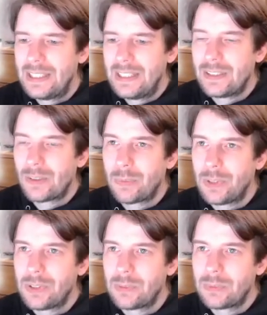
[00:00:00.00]
It's
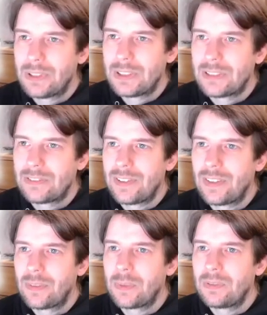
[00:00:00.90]
point-to-point -point
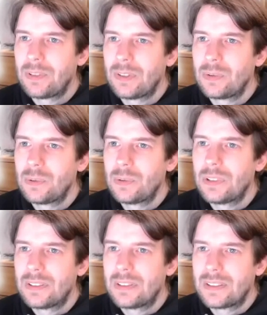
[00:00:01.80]
interfaces between
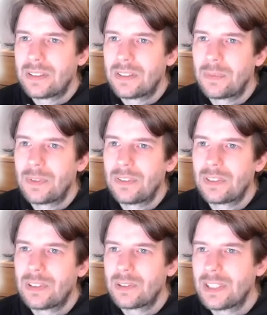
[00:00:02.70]
two
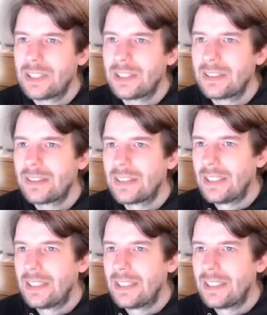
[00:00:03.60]
specific locations.